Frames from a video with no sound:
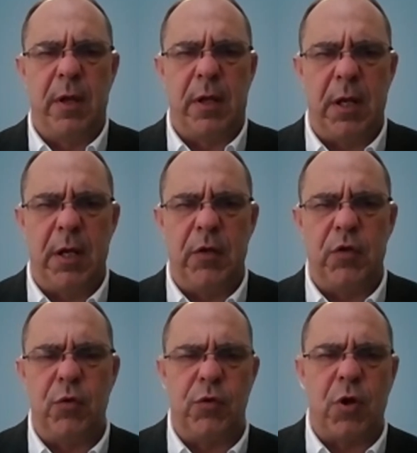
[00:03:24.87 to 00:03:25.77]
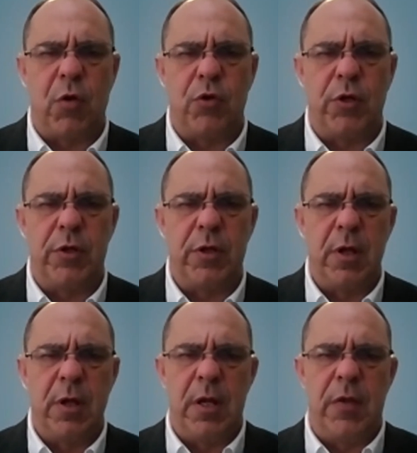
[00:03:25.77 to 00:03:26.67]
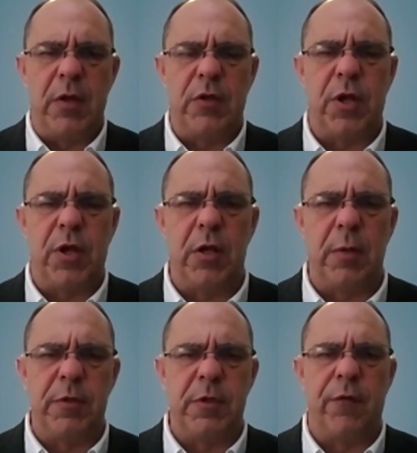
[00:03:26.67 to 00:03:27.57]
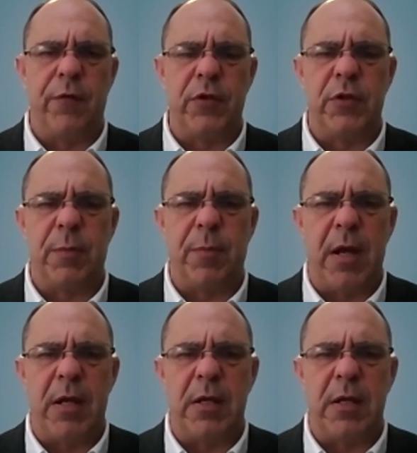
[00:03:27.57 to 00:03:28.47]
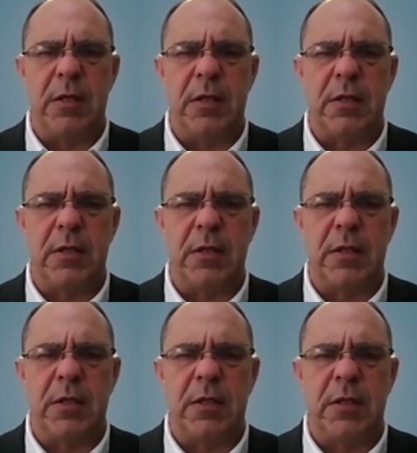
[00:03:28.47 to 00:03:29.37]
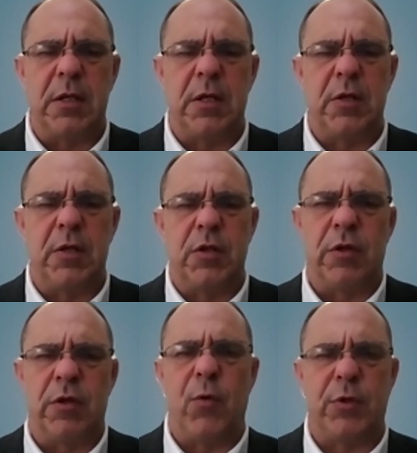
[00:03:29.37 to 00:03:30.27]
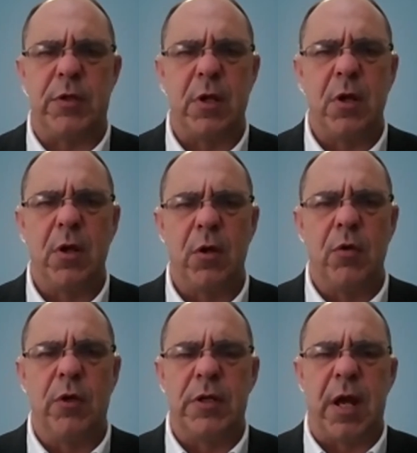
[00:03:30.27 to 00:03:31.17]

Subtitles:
killing 2 soldiers. He then turned himself into the Palestinian security forces, who decided,